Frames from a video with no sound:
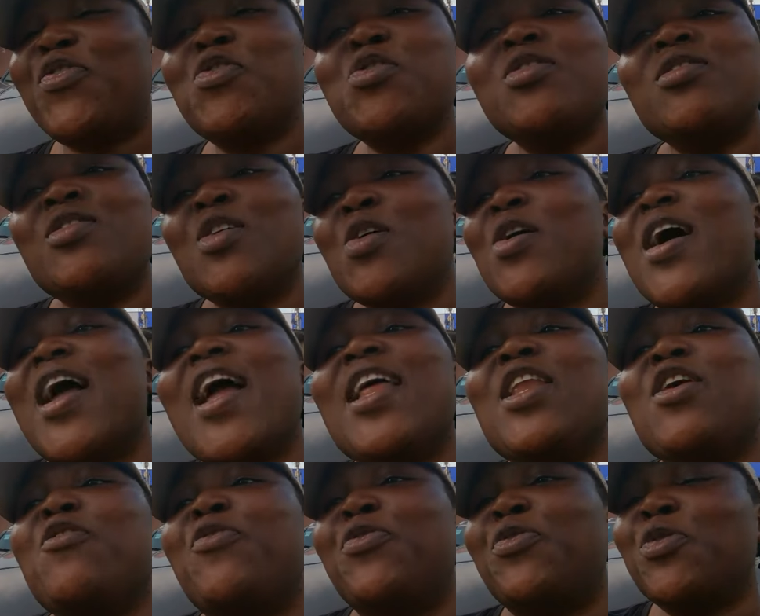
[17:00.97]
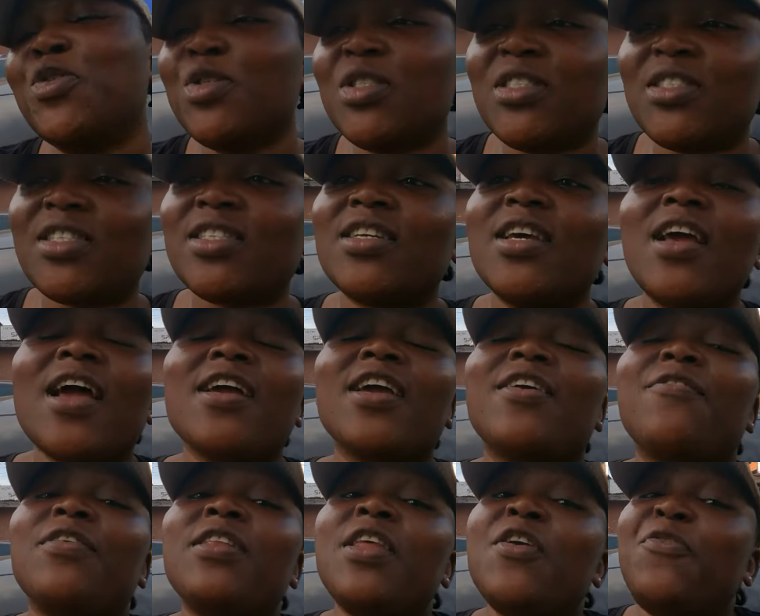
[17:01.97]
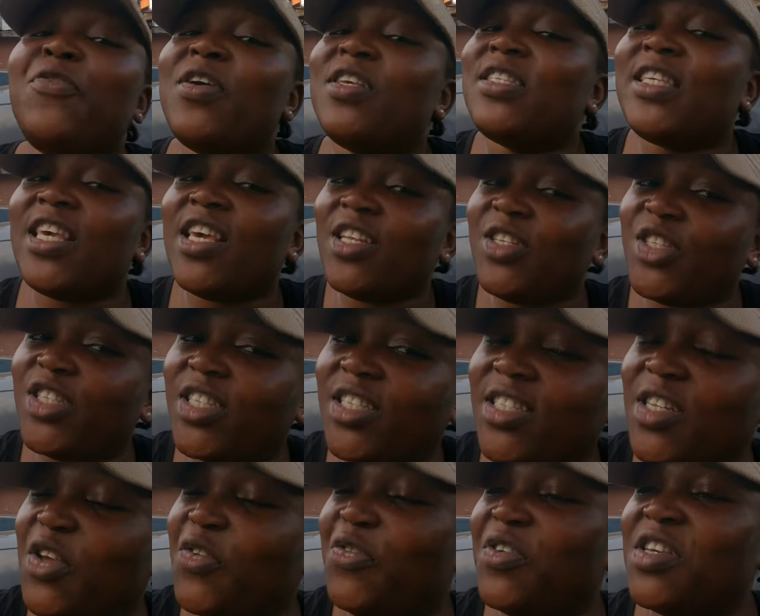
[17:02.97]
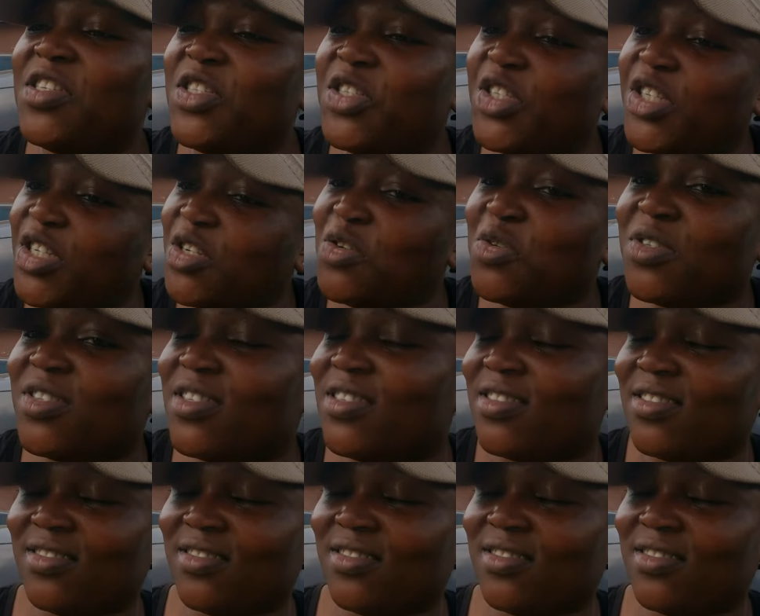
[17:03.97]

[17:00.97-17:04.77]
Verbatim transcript: Food, though, any food. Niffy's Kitchen, Niffy's juice.